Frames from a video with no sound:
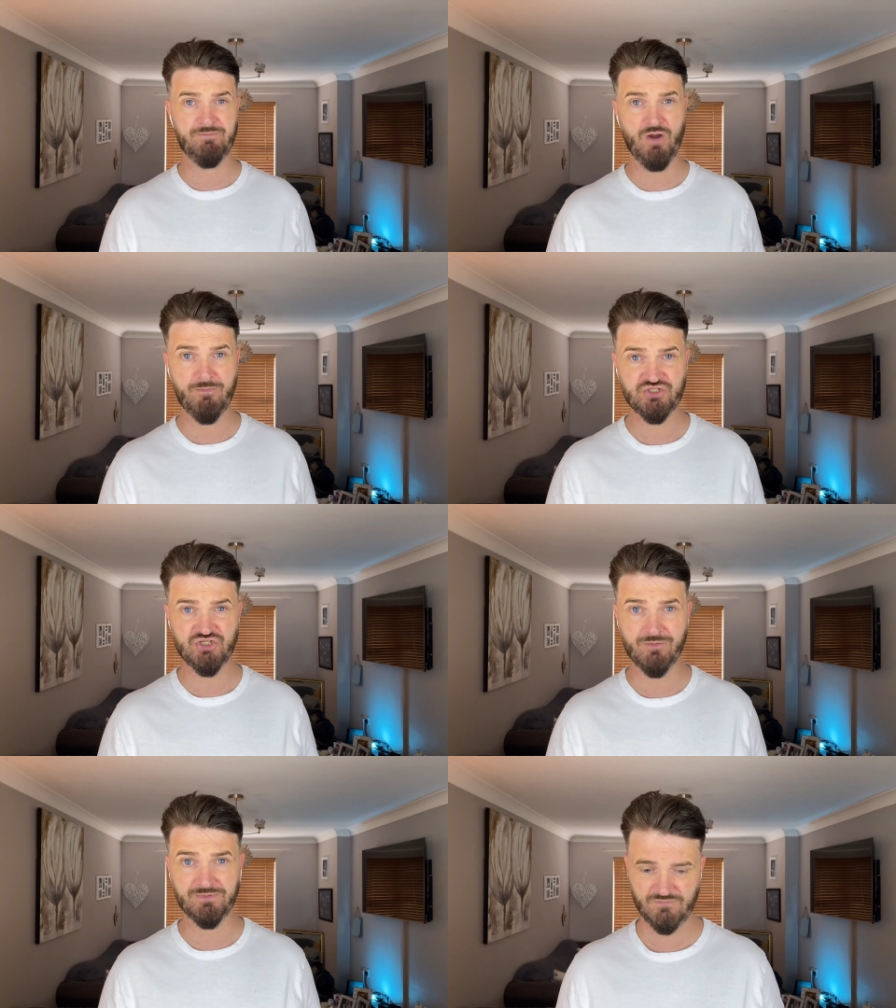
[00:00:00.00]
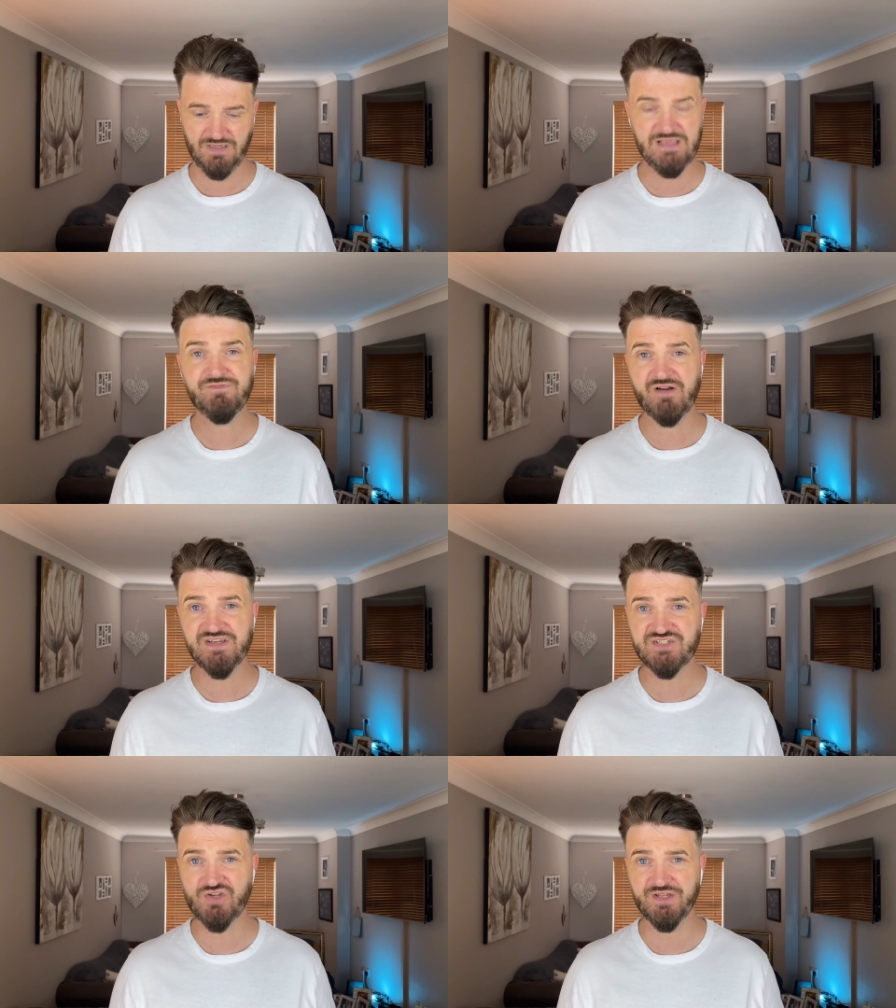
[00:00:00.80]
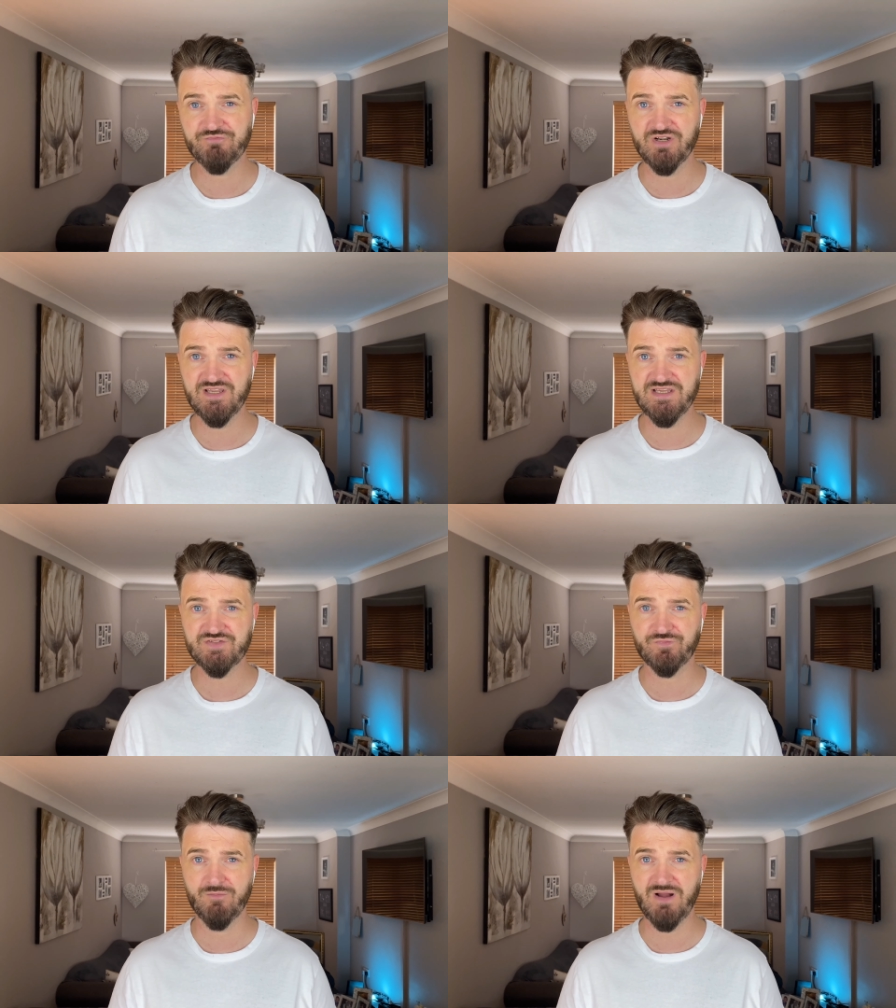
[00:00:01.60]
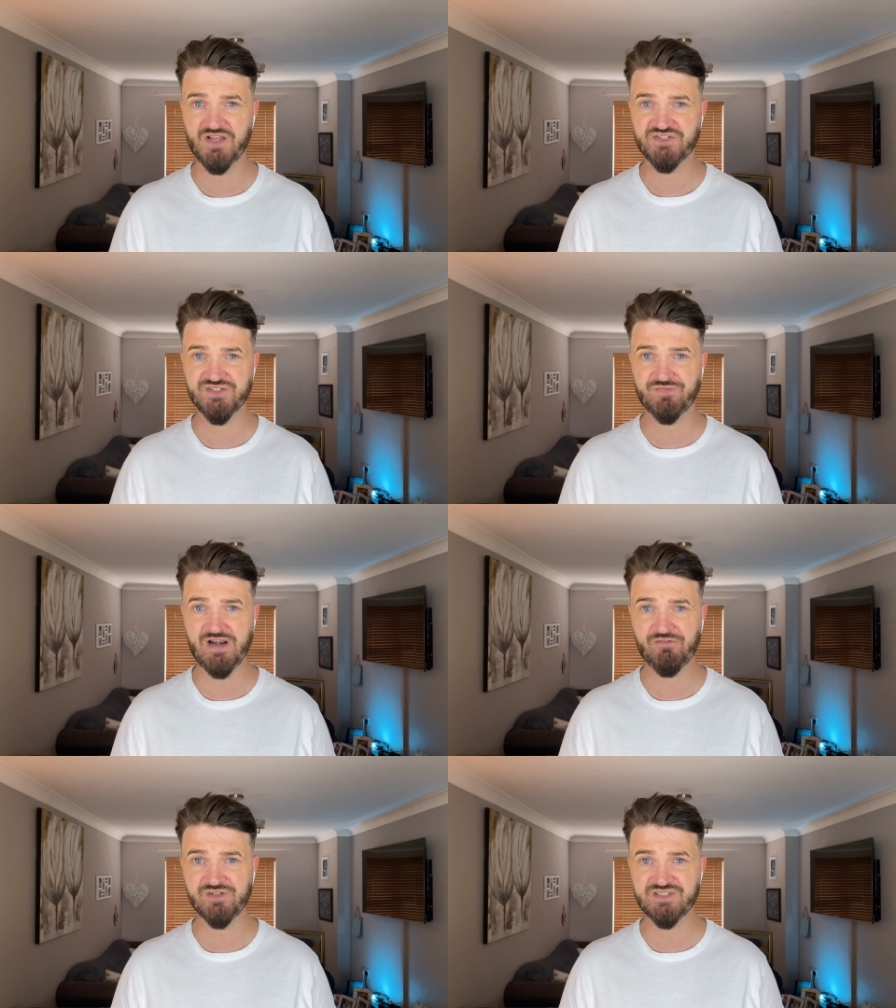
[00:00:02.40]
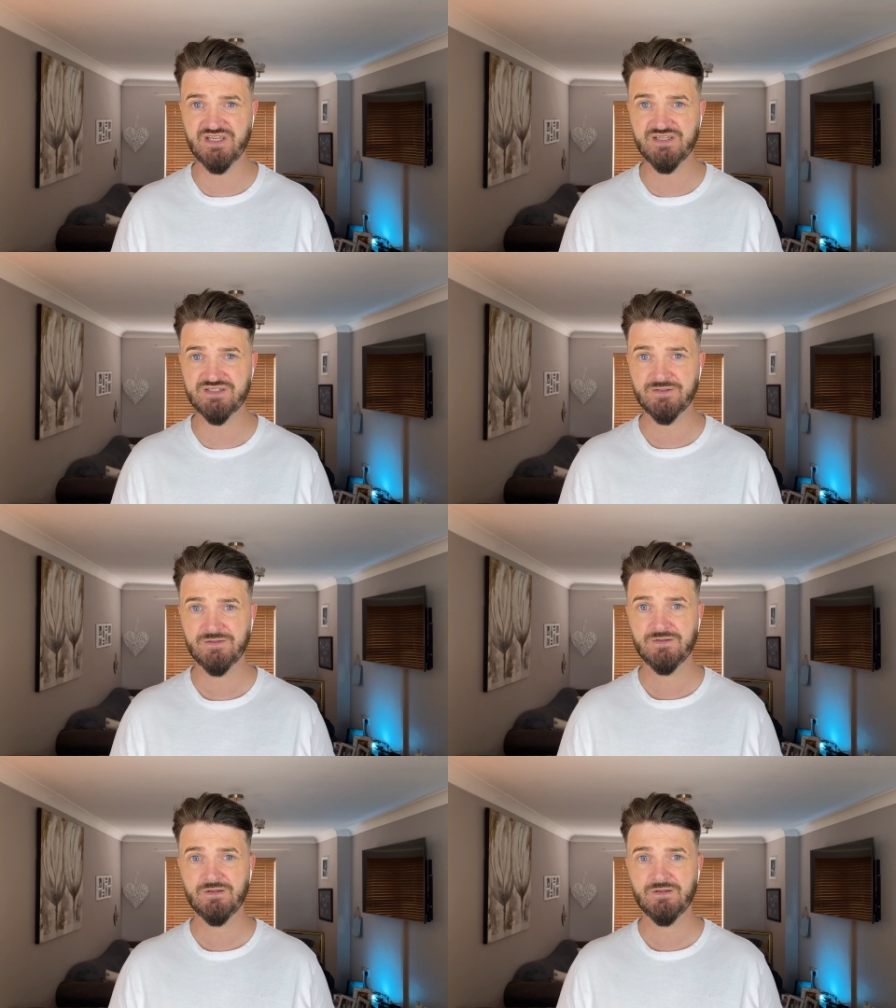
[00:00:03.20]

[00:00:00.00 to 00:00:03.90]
Barbershop, a very solid release from Hudson's Fragrances.